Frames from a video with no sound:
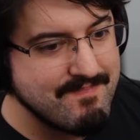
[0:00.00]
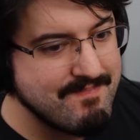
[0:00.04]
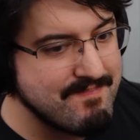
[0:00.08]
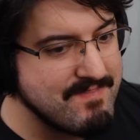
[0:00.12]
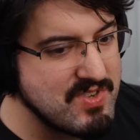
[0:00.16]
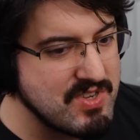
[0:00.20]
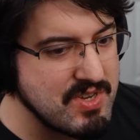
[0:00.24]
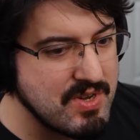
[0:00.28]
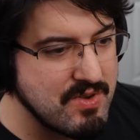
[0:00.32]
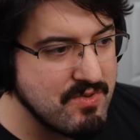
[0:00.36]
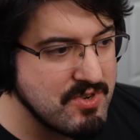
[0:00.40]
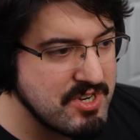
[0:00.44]

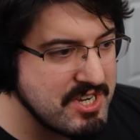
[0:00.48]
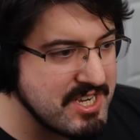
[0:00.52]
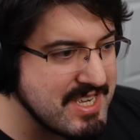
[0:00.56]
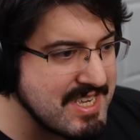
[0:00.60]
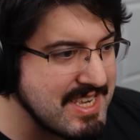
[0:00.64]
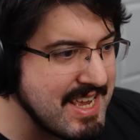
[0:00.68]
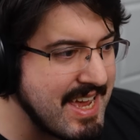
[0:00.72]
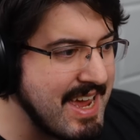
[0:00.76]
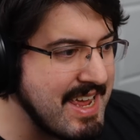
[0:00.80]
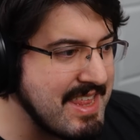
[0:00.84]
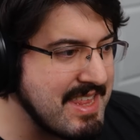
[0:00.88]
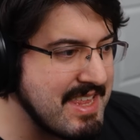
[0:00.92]
So just
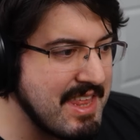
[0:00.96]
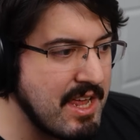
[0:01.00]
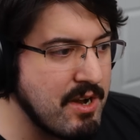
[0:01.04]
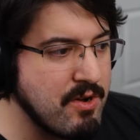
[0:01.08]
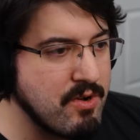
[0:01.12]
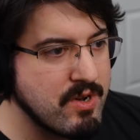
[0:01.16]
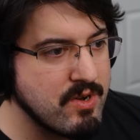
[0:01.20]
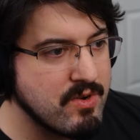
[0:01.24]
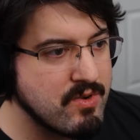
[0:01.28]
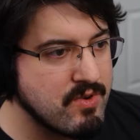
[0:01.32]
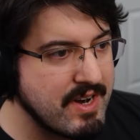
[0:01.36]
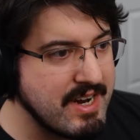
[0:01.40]
saying that they don't
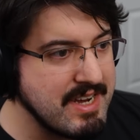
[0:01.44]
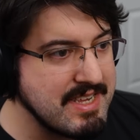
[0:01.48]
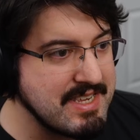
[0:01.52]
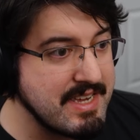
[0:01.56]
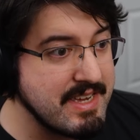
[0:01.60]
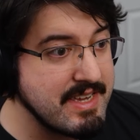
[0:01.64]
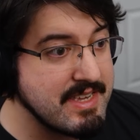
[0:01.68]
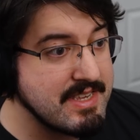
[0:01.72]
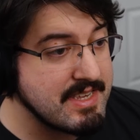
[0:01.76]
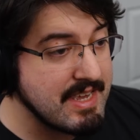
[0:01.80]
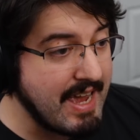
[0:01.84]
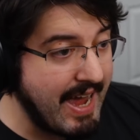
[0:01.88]
go
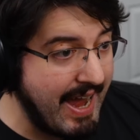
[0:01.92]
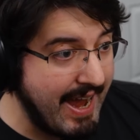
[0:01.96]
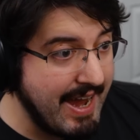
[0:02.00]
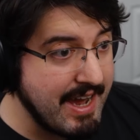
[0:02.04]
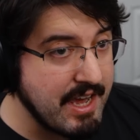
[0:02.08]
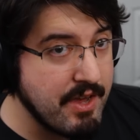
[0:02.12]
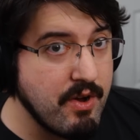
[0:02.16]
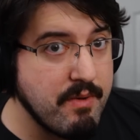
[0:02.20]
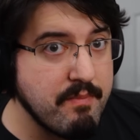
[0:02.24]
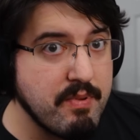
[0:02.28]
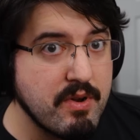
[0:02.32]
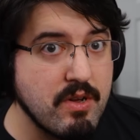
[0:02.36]
crazy is
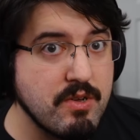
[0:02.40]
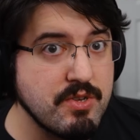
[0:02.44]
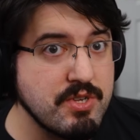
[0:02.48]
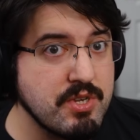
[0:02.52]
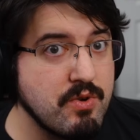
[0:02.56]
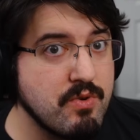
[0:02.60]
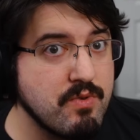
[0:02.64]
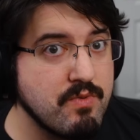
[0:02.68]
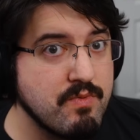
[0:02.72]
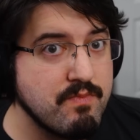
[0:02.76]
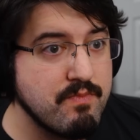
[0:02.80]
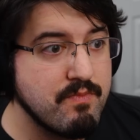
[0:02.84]
accurate, but
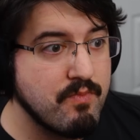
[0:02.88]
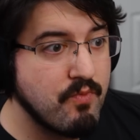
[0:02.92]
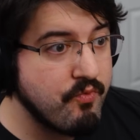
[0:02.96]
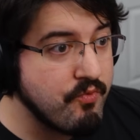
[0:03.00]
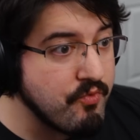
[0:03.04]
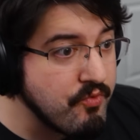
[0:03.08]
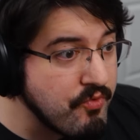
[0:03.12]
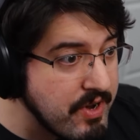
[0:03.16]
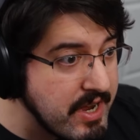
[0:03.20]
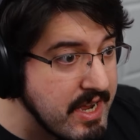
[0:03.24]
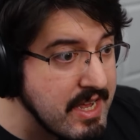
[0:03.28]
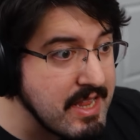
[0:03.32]
also
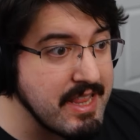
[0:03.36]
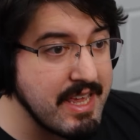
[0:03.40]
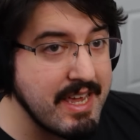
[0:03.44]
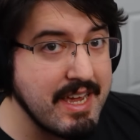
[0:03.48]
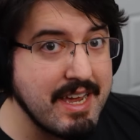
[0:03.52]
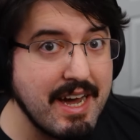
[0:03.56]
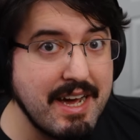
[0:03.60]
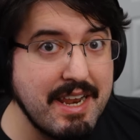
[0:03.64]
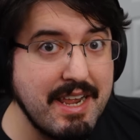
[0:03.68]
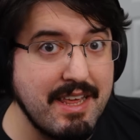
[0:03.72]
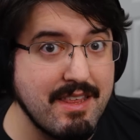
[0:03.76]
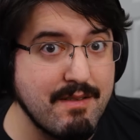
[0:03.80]
really
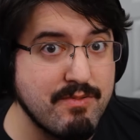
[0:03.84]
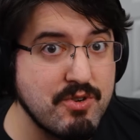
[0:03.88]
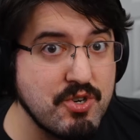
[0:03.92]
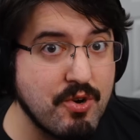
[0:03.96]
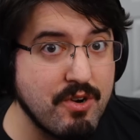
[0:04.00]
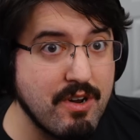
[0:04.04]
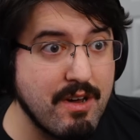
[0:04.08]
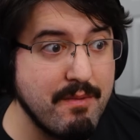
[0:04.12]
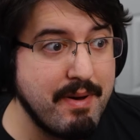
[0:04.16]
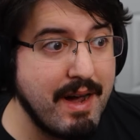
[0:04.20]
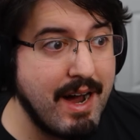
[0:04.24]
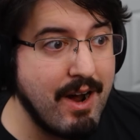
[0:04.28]
cutting them
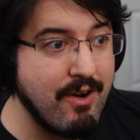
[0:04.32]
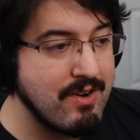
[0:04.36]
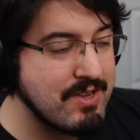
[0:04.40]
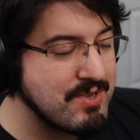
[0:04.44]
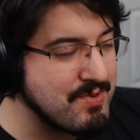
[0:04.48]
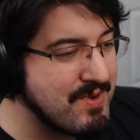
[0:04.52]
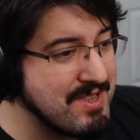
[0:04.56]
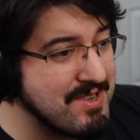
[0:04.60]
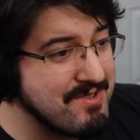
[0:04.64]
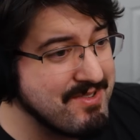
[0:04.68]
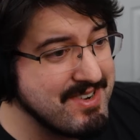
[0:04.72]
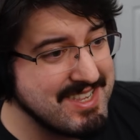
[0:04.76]
short on power. It's
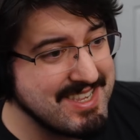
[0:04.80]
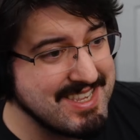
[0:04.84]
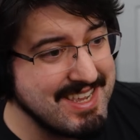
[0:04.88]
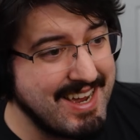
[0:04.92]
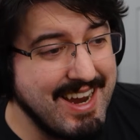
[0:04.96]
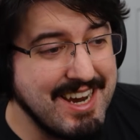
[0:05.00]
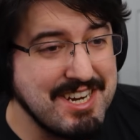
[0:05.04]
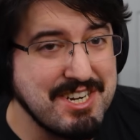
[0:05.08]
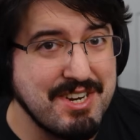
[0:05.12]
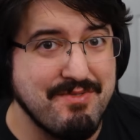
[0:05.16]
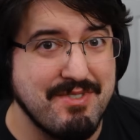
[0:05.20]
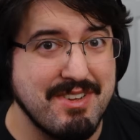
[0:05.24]
one of the reasons I
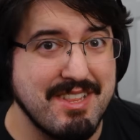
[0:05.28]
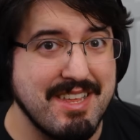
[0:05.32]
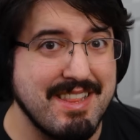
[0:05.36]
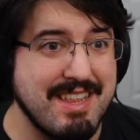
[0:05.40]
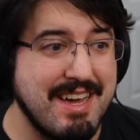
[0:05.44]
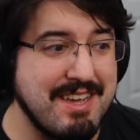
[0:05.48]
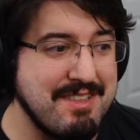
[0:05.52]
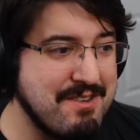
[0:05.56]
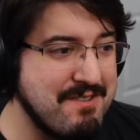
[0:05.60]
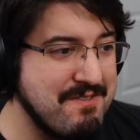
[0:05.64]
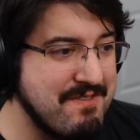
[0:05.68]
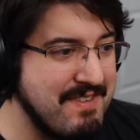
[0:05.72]
actually really
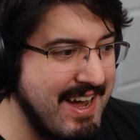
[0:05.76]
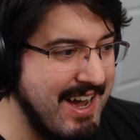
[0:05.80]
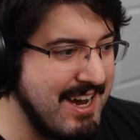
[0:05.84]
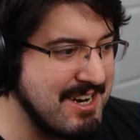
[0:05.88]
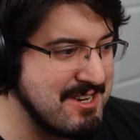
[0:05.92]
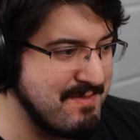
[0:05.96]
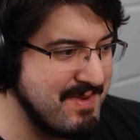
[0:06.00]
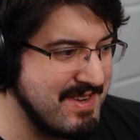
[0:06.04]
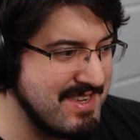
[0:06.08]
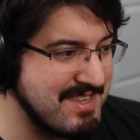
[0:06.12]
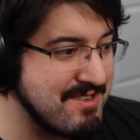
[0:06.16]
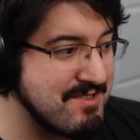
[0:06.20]
like their
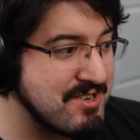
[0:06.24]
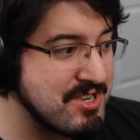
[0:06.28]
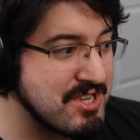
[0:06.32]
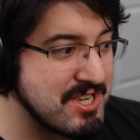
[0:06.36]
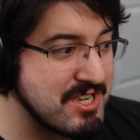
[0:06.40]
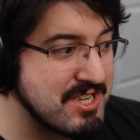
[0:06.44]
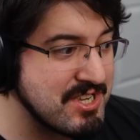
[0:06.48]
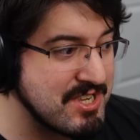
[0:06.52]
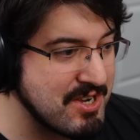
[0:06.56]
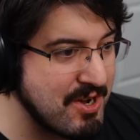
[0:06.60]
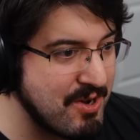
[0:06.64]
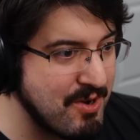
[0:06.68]
faction, because they're
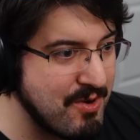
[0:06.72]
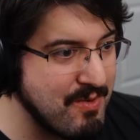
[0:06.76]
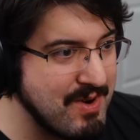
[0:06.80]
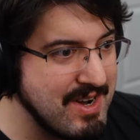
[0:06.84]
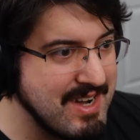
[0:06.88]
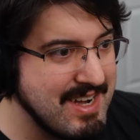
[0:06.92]
just so